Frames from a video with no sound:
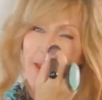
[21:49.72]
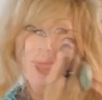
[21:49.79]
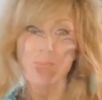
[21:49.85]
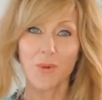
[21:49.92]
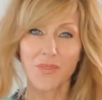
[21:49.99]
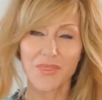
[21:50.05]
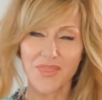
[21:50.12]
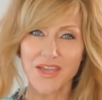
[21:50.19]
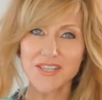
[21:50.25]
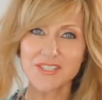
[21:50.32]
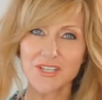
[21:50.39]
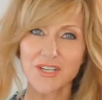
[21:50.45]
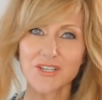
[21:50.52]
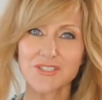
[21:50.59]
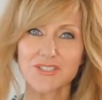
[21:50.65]
And what
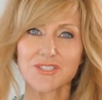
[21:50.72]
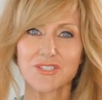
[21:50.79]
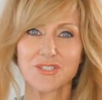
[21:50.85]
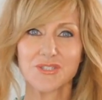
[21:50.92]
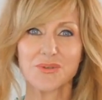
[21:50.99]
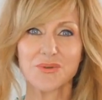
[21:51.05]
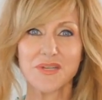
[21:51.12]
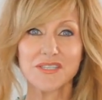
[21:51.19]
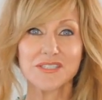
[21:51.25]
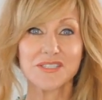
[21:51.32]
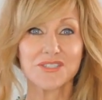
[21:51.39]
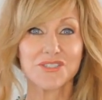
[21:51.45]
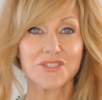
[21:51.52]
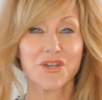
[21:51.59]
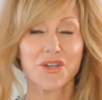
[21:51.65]
that's going to do is
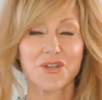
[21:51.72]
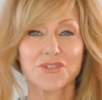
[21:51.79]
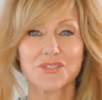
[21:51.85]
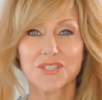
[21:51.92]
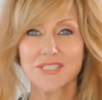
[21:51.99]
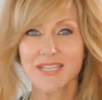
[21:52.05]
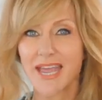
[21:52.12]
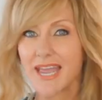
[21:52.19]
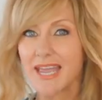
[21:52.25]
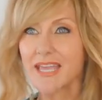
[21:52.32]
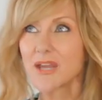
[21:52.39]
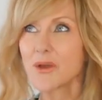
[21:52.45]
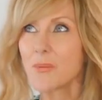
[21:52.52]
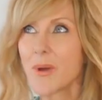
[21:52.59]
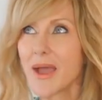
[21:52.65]
it's going to
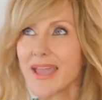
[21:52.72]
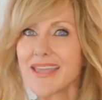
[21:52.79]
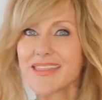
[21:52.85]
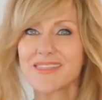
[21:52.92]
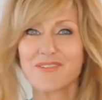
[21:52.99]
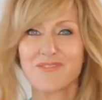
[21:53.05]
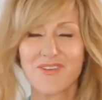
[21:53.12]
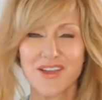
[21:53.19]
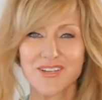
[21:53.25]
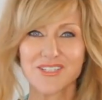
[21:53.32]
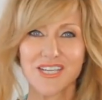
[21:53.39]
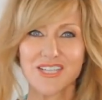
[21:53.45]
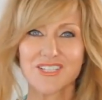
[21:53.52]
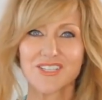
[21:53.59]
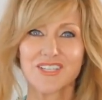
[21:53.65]
take away the
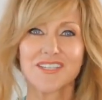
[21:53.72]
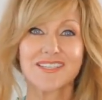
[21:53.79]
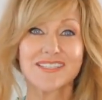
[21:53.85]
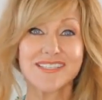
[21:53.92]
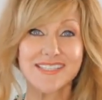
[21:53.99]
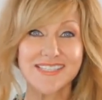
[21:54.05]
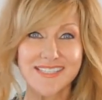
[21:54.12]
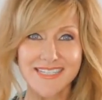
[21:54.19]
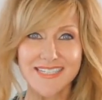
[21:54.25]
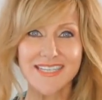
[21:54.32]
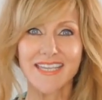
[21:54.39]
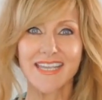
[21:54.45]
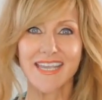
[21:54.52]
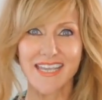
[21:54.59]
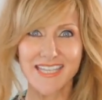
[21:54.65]
foundation that's
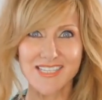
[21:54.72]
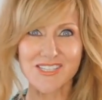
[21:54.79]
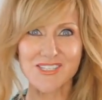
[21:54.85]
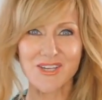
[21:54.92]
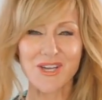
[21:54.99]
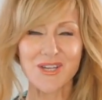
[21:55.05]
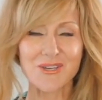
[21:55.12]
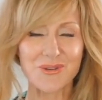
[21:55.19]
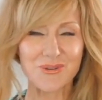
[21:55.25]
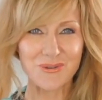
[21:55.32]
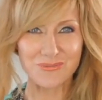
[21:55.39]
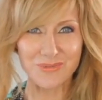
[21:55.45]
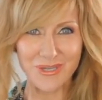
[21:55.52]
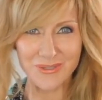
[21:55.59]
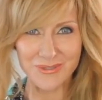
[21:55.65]
sitting inside your
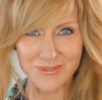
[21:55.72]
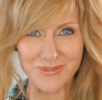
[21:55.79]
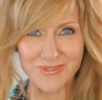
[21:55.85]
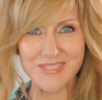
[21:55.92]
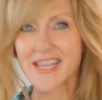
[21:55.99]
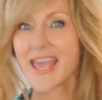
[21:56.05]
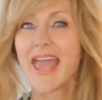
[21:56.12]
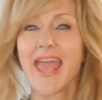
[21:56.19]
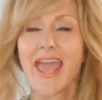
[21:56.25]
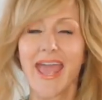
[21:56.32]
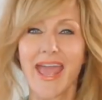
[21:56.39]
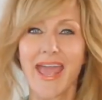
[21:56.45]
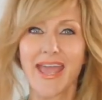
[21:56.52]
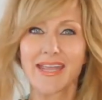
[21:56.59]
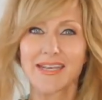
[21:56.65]
wrinkles.
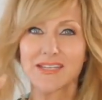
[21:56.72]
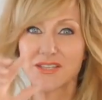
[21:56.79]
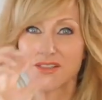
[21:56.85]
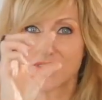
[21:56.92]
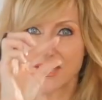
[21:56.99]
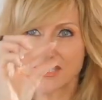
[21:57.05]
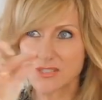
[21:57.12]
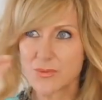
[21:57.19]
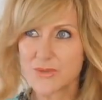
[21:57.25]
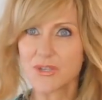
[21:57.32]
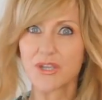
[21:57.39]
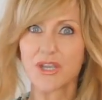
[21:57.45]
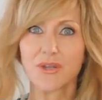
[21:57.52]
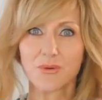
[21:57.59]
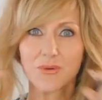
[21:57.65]
And that's when
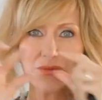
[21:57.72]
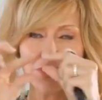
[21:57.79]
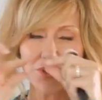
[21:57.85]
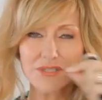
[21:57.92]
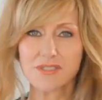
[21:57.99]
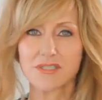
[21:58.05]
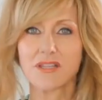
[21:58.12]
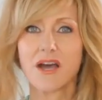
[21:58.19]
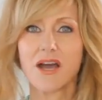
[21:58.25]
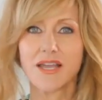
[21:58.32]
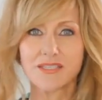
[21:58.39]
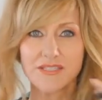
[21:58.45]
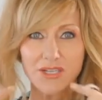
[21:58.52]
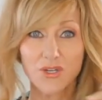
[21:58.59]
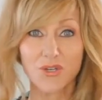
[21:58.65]
you get all those
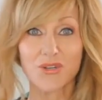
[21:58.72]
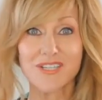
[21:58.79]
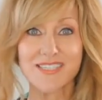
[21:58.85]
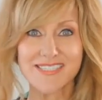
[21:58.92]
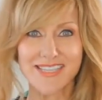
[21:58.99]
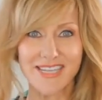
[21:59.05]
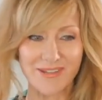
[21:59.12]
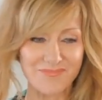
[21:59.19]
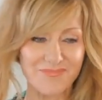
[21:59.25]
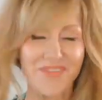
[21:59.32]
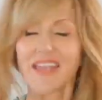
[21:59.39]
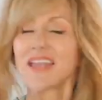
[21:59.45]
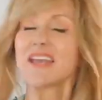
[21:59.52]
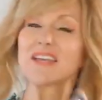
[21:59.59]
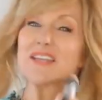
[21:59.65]
lines and creasing.
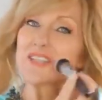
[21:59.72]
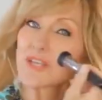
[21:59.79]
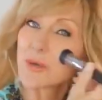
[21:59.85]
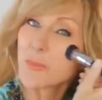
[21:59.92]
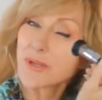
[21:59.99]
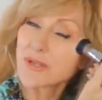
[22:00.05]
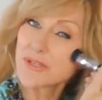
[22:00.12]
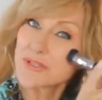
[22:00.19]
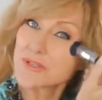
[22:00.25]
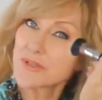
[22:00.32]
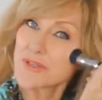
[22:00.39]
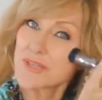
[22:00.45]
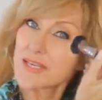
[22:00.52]
So when you do